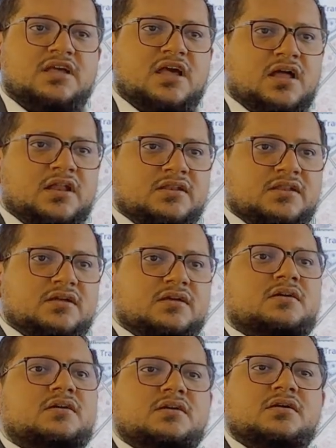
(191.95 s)
and
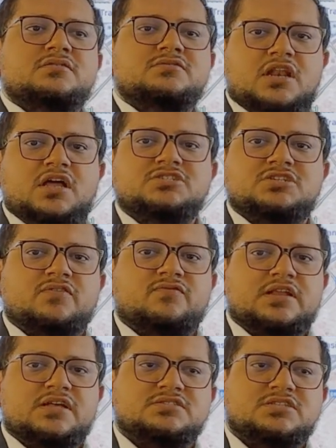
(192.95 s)
the luxury
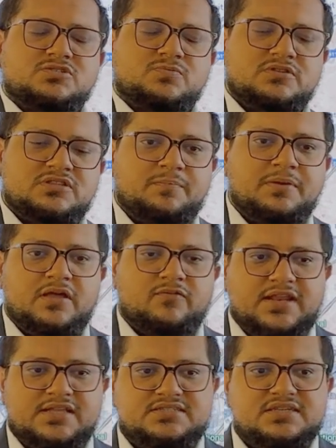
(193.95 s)
villas, the bigger
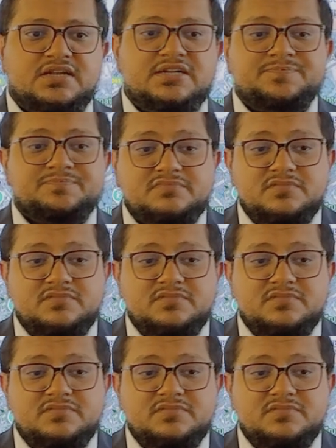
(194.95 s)
villas.